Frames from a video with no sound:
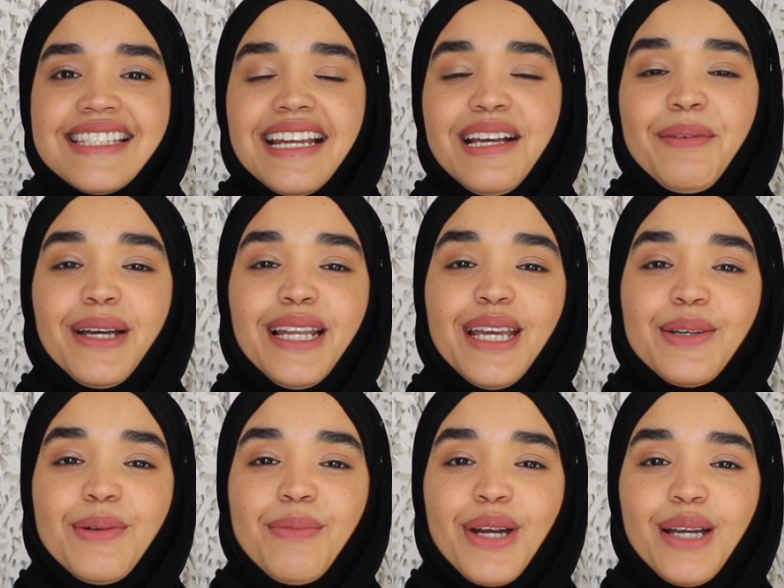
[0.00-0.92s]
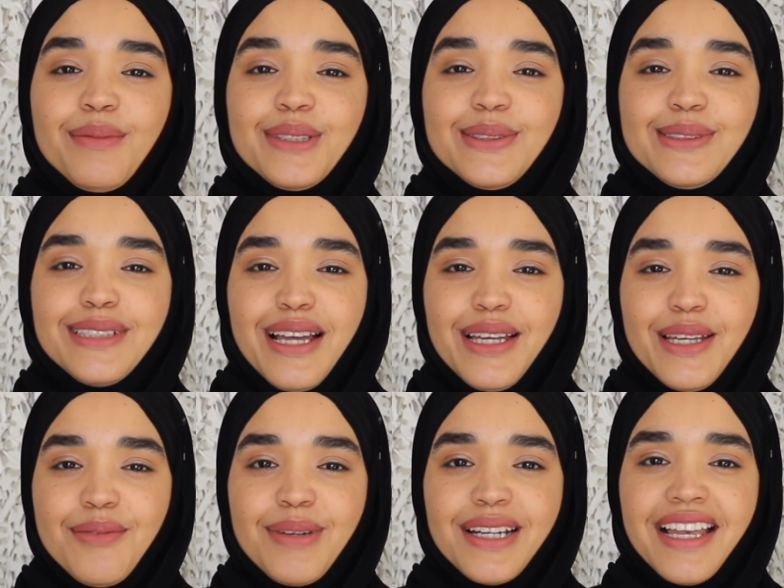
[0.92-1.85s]
Assalamu alaikum wa
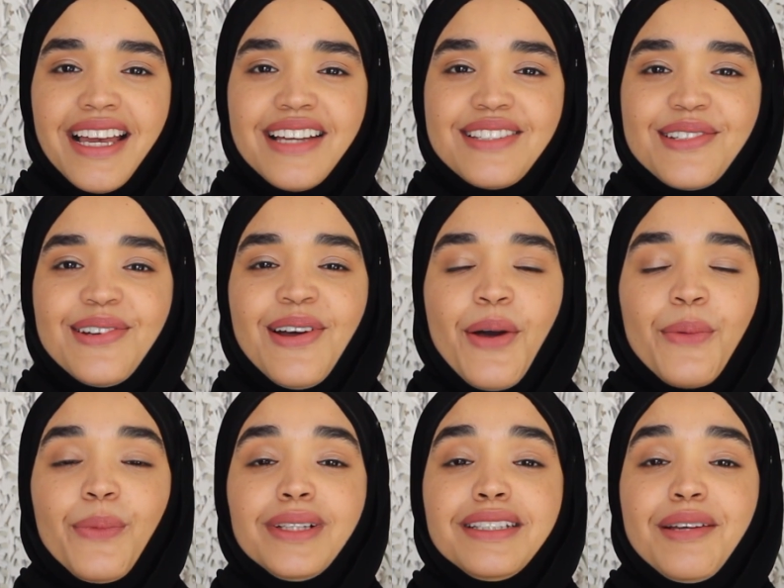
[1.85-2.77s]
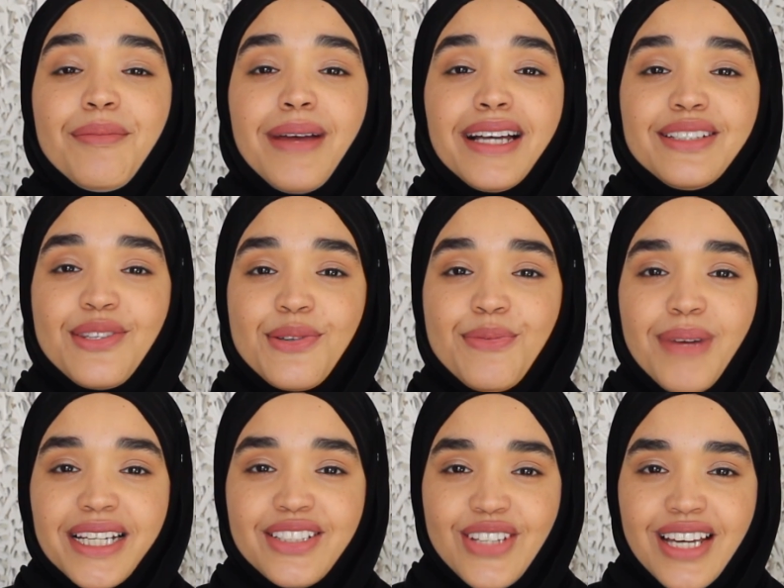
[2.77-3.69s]
rahmatullahi wa barakatuh. Welcome back to
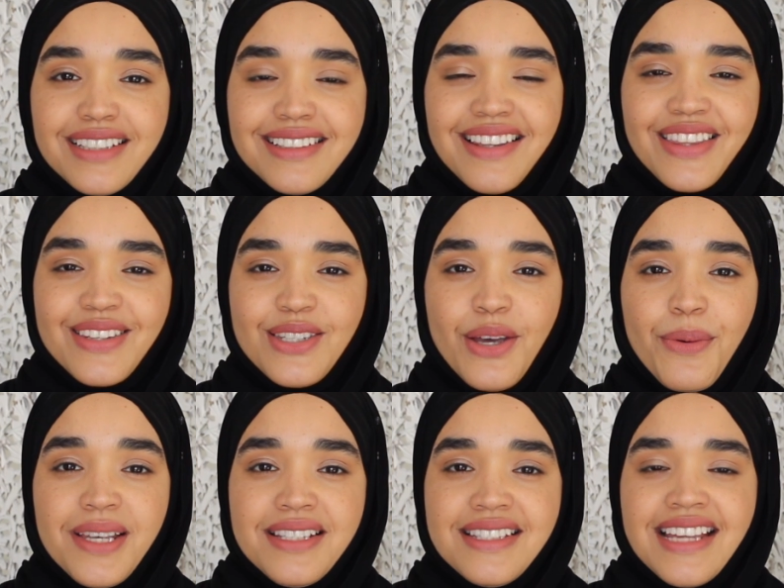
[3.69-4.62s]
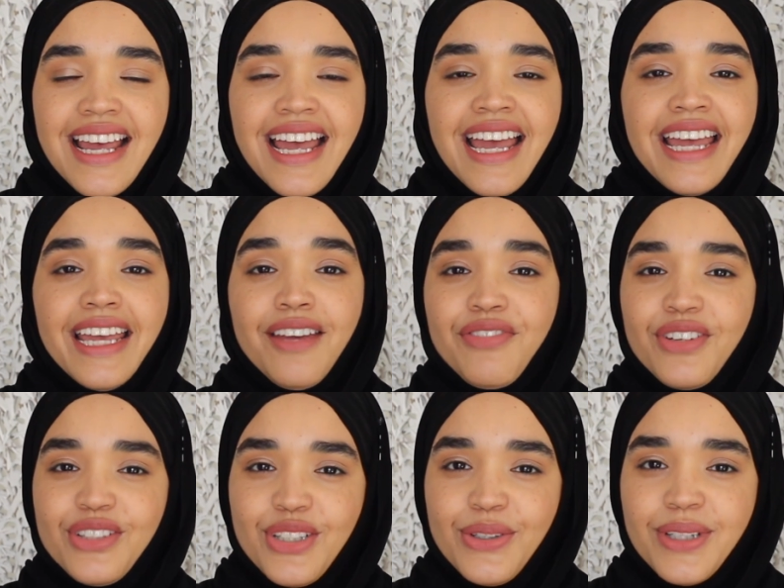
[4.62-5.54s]
my channel, The Sewist. If
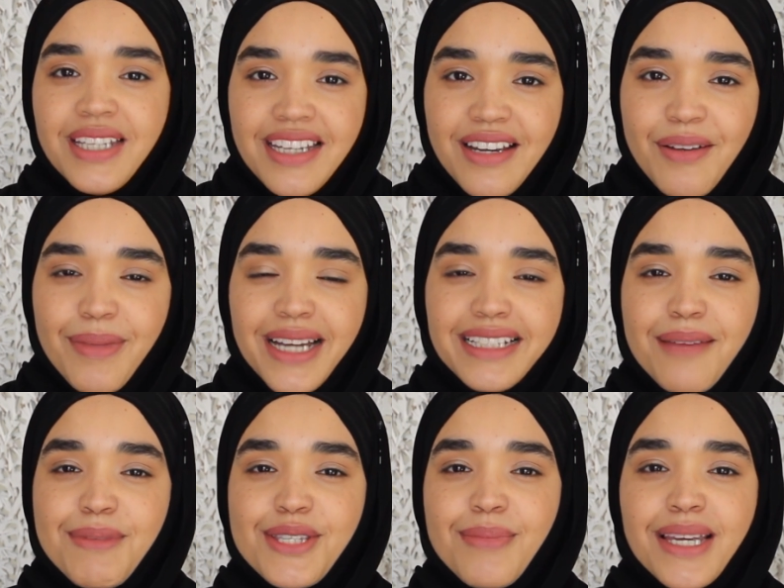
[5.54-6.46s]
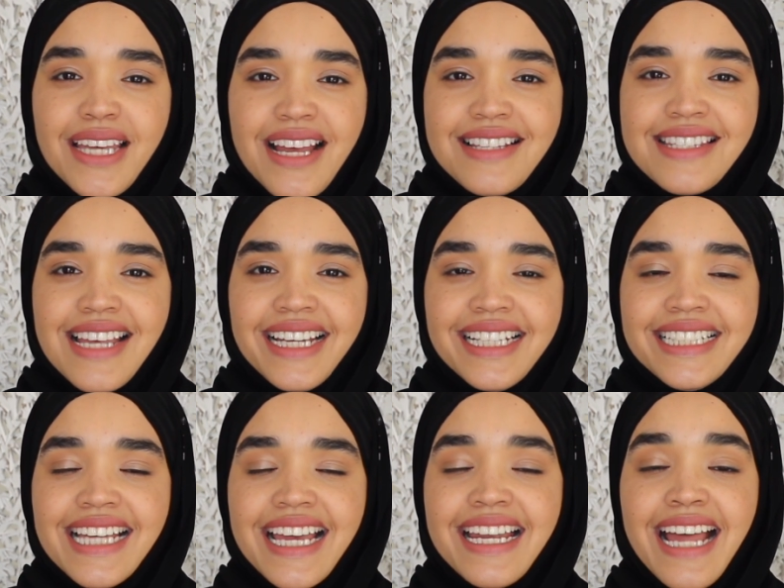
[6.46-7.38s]
you're new here, my name is
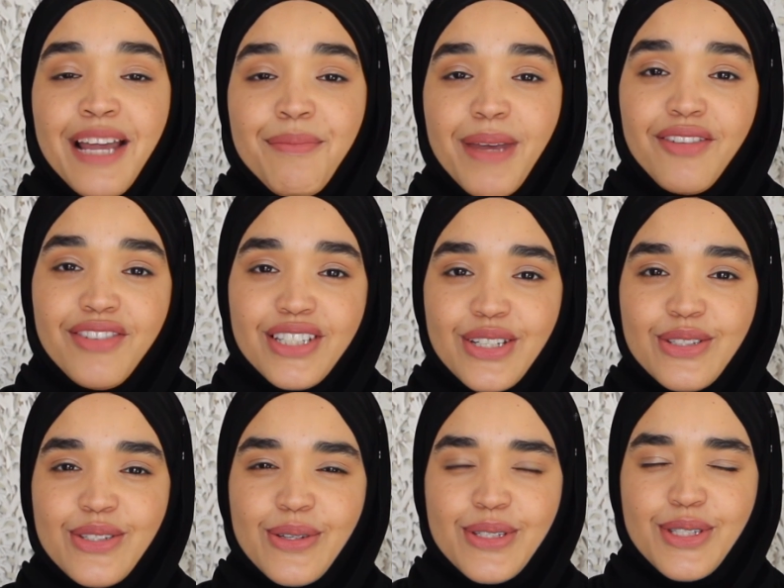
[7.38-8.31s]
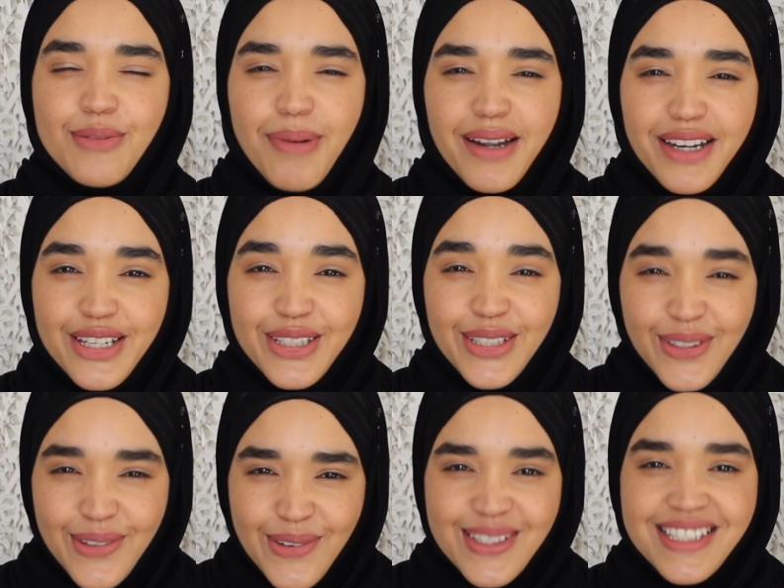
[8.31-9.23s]
Mayya and I make videos to inspire
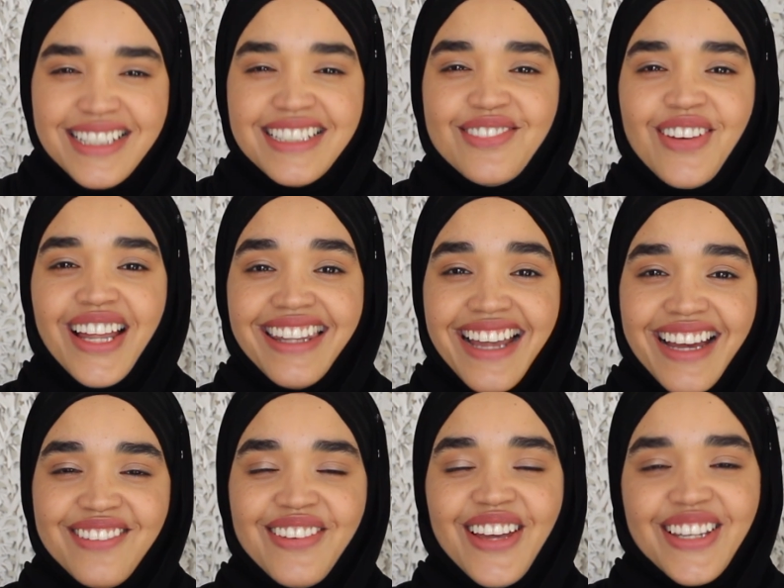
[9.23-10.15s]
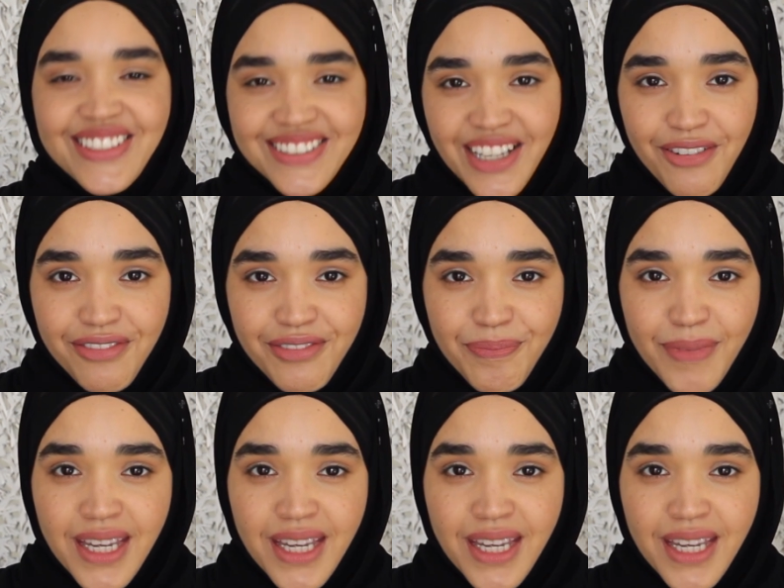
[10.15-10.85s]
you to live a life you love.